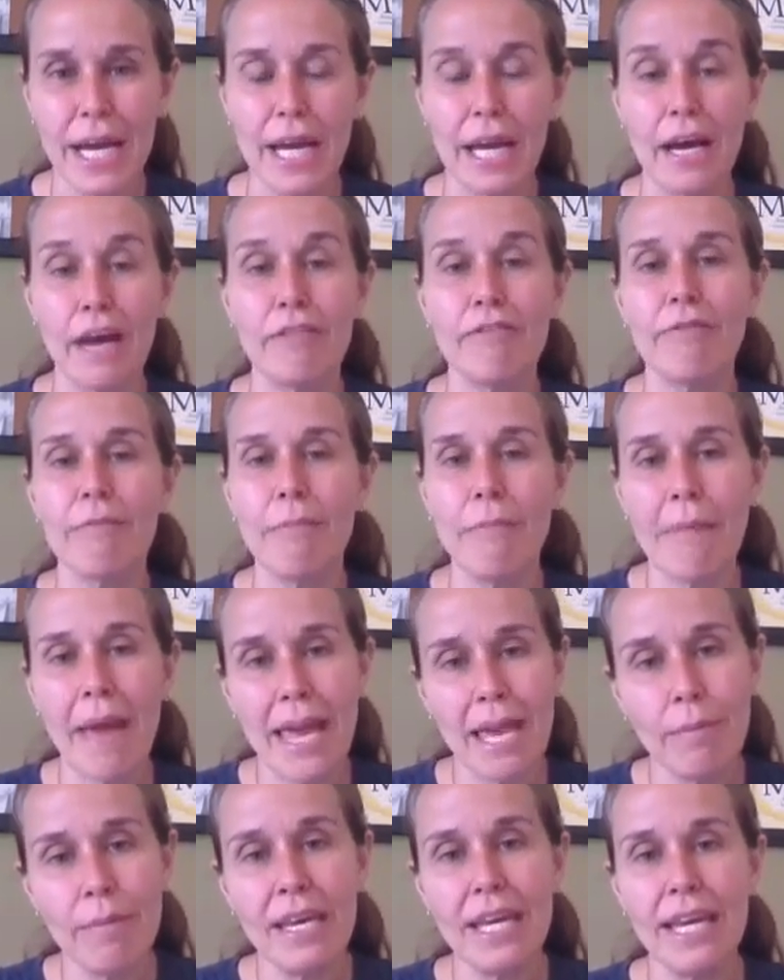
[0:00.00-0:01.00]
of
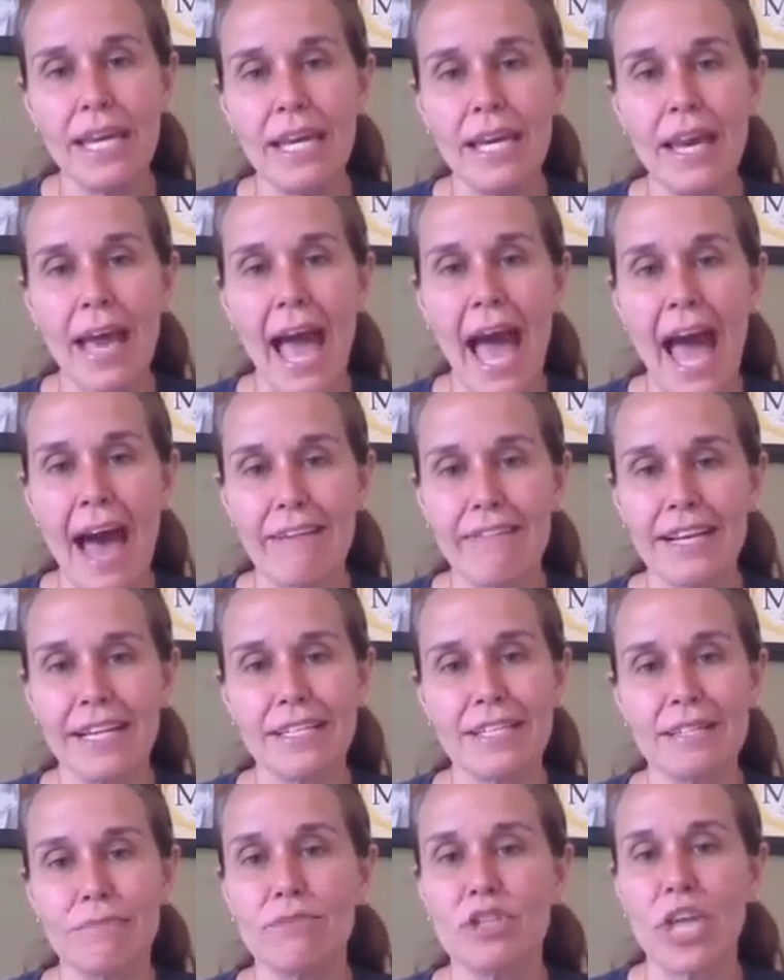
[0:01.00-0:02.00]
maybe having some